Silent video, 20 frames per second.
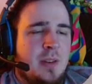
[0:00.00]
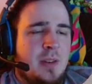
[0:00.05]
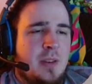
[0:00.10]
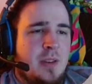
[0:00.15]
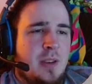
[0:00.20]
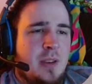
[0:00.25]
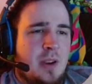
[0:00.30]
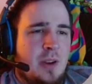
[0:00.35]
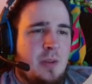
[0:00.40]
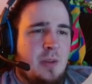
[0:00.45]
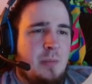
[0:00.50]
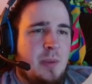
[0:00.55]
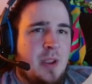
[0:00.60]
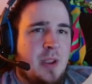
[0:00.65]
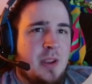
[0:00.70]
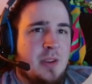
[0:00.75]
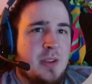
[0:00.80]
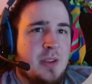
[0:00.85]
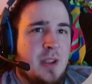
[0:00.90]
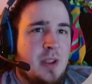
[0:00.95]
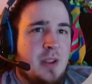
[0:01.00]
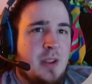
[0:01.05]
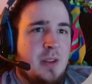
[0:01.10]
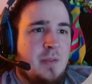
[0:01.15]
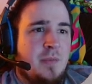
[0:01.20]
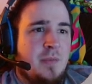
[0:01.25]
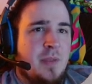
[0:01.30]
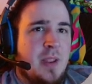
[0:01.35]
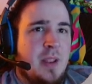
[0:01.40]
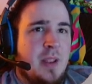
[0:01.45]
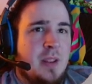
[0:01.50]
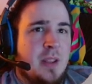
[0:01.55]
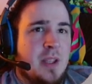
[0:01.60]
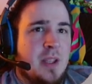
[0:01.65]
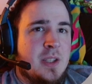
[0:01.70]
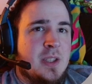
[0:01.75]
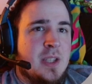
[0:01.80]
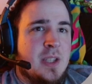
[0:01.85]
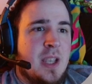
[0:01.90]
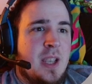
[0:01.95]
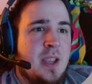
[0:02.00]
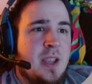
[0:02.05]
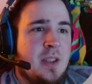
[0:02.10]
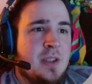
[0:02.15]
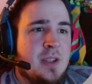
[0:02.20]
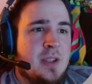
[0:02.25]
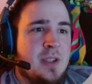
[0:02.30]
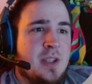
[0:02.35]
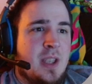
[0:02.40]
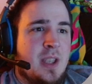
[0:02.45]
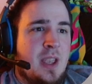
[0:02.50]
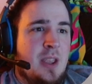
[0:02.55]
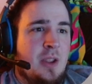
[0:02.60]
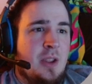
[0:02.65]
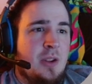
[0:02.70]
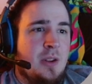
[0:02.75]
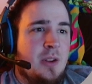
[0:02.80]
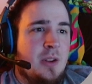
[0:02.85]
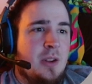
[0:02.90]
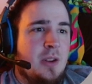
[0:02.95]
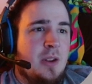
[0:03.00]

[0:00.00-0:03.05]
You know, because let's say this is a hill,